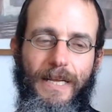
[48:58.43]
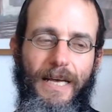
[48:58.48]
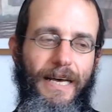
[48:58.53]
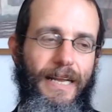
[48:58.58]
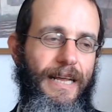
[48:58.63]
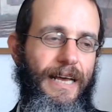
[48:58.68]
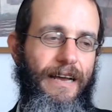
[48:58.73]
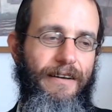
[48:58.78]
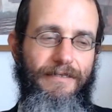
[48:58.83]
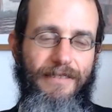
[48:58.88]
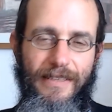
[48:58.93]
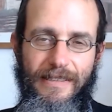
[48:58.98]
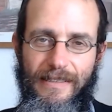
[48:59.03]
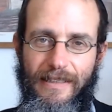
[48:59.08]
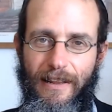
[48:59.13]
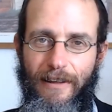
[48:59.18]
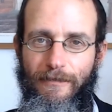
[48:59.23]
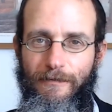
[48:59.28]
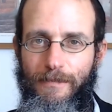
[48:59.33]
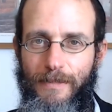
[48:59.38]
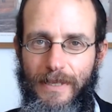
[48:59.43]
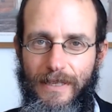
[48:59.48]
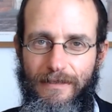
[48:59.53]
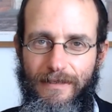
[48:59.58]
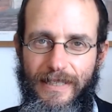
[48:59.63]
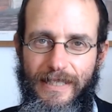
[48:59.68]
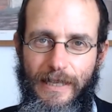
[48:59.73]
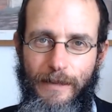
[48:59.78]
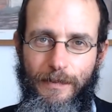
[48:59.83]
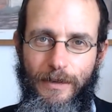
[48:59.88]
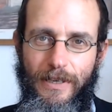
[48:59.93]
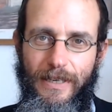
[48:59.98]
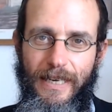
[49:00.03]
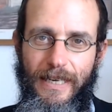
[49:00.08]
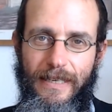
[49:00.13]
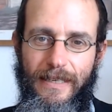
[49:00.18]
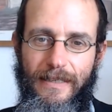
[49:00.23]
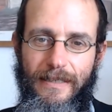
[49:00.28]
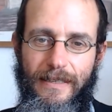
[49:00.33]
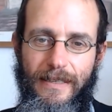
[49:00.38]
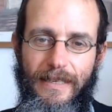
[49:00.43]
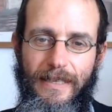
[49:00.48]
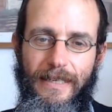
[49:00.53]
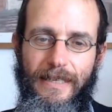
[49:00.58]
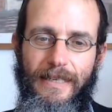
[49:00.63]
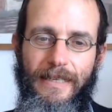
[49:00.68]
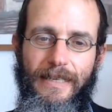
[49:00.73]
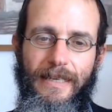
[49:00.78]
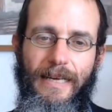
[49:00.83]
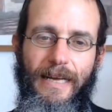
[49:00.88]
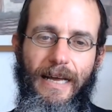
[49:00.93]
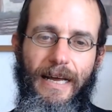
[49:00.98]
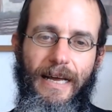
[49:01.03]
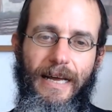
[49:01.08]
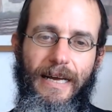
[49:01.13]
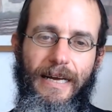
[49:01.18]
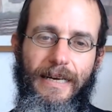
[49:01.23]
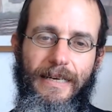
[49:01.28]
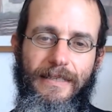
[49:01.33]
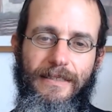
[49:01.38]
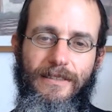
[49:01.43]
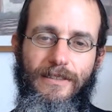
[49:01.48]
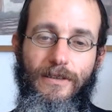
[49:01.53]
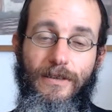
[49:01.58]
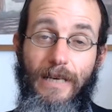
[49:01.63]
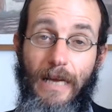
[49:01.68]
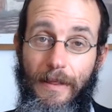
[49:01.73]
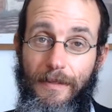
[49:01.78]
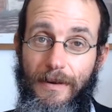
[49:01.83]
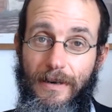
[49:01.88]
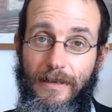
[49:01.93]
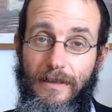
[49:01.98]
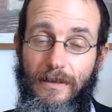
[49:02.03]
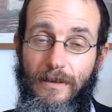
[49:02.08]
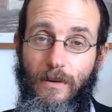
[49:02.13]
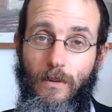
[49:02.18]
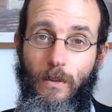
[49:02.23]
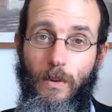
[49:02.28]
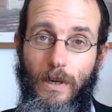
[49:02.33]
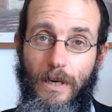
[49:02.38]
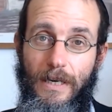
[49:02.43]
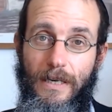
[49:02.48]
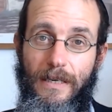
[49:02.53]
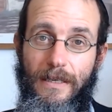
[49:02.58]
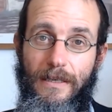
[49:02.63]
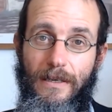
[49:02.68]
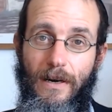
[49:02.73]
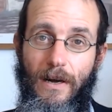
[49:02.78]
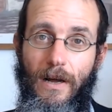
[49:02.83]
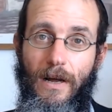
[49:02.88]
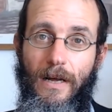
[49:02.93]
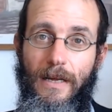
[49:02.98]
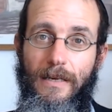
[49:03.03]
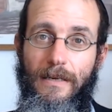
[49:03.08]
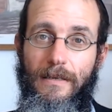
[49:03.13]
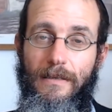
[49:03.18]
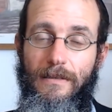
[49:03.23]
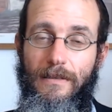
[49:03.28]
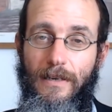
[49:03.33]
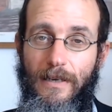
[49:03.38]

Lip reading: and have this love be reciprocated, and together work on